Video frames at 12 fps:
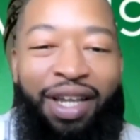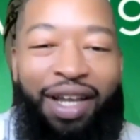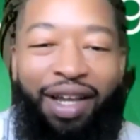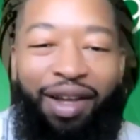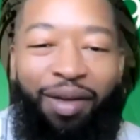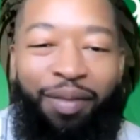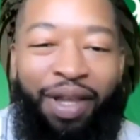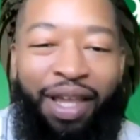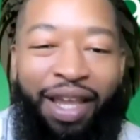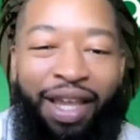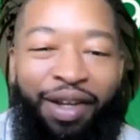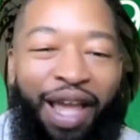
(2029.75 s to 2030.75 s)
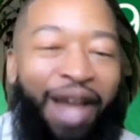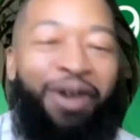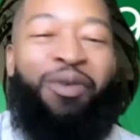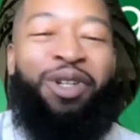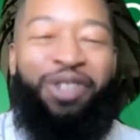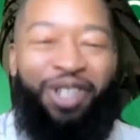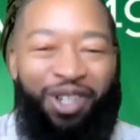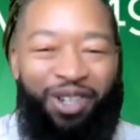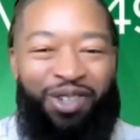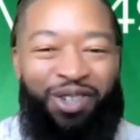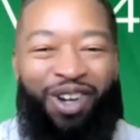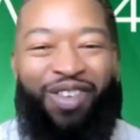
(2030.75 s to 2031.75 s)
And I don't want you to go
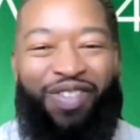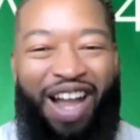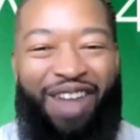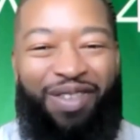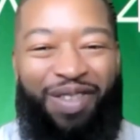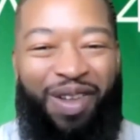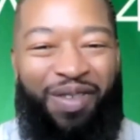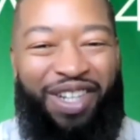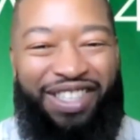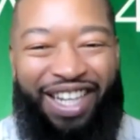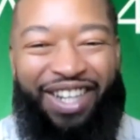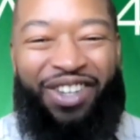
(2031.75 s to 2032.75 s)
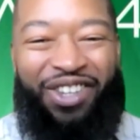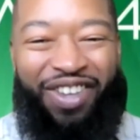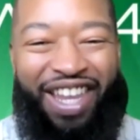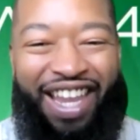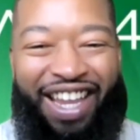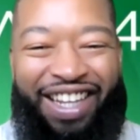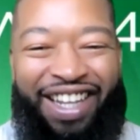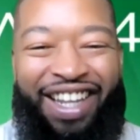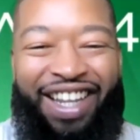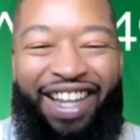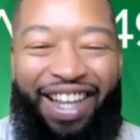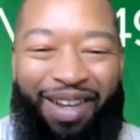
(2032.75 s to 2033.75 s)
through all 5 of them because I know you can
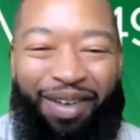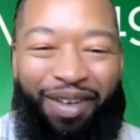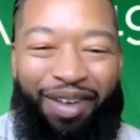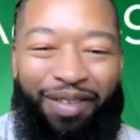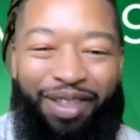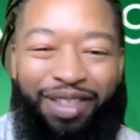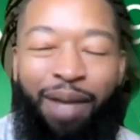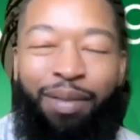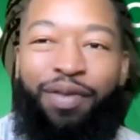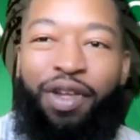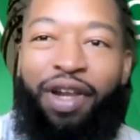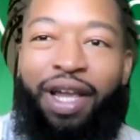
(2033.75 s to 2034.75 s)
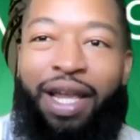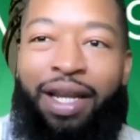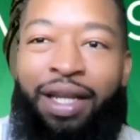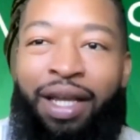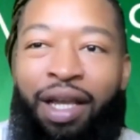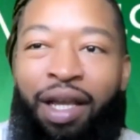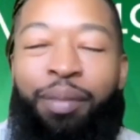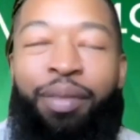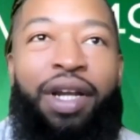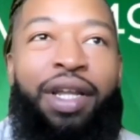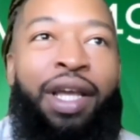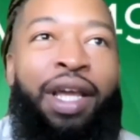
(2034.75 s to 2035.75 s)
off the top of your head.
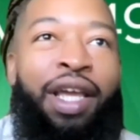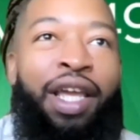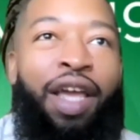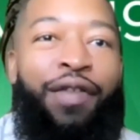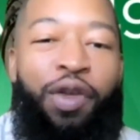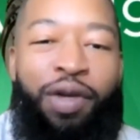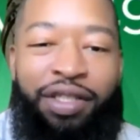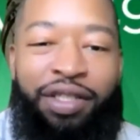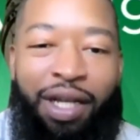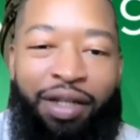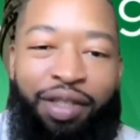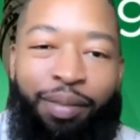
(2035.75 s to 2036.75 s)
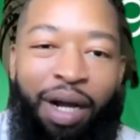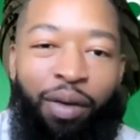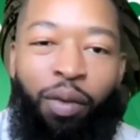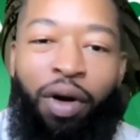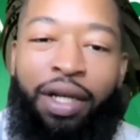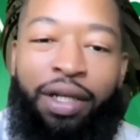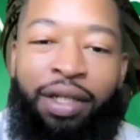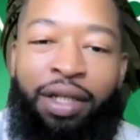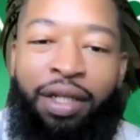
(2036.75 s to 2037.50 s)
But if you can tell us about one